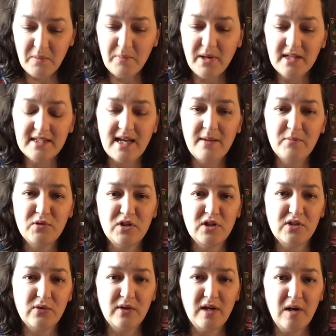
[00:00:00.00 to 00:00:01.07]
But I'm
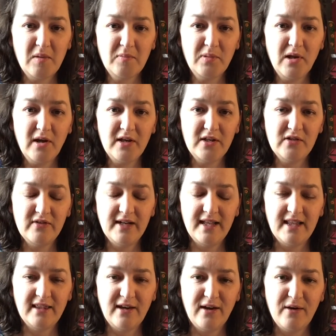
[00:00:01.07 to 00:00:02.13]
just going to plough straight
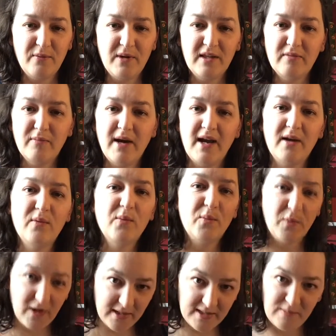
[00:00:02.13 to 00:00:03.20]
in there with my
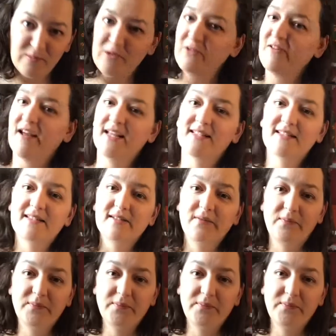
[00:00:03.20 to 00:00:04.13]
works in progress.